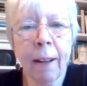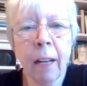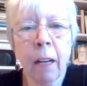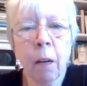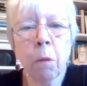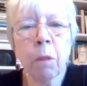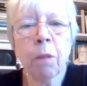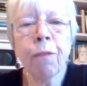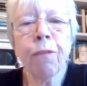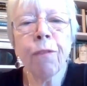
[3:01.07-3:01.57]

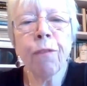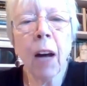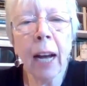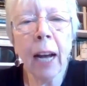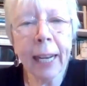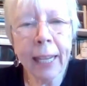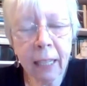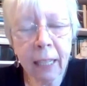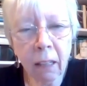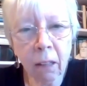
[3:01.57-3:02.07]
was
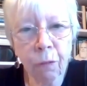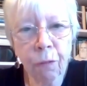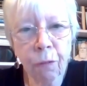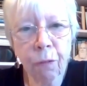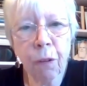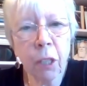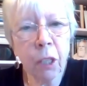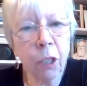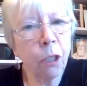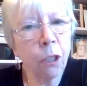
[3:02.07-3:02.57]
vital
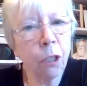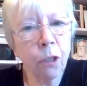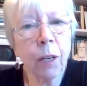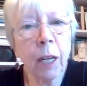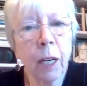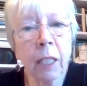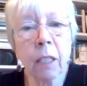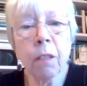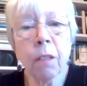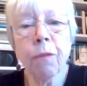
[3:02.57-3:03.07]
for us to
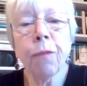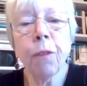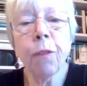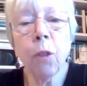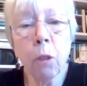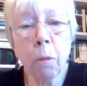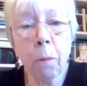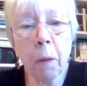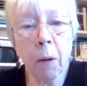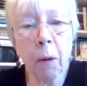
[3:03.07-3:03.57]

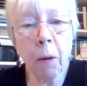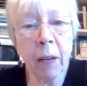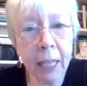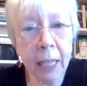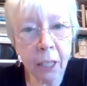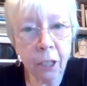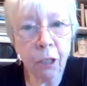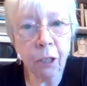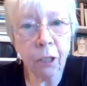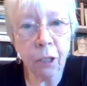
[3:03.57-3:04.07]
transform our
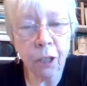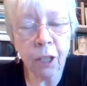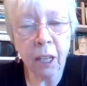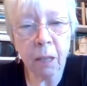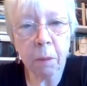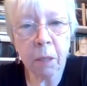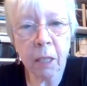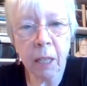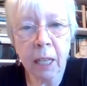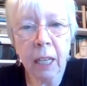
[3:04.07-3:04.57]

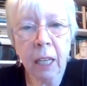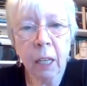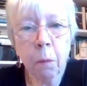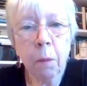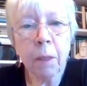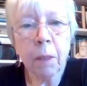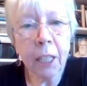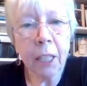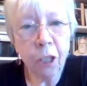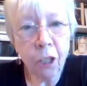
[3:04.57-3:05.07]
relationships
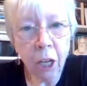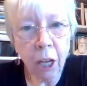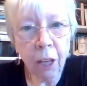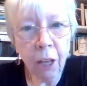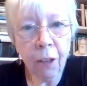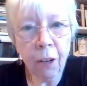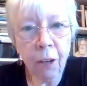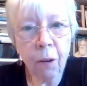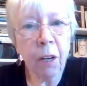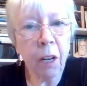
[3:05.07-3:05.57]
with each
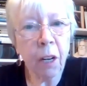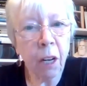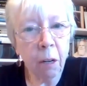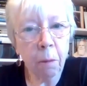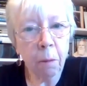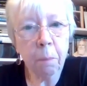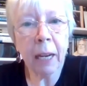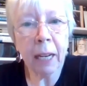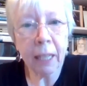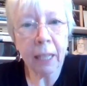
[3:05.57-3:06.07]
other and
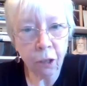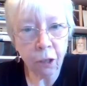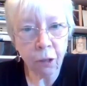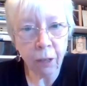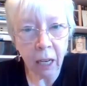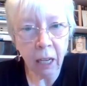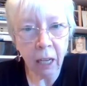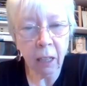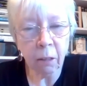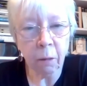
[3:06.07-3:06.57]
our
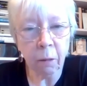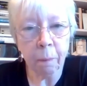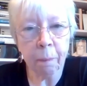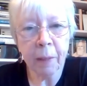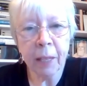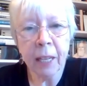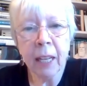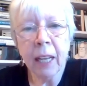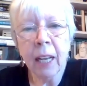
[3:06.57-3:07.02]
planetary home.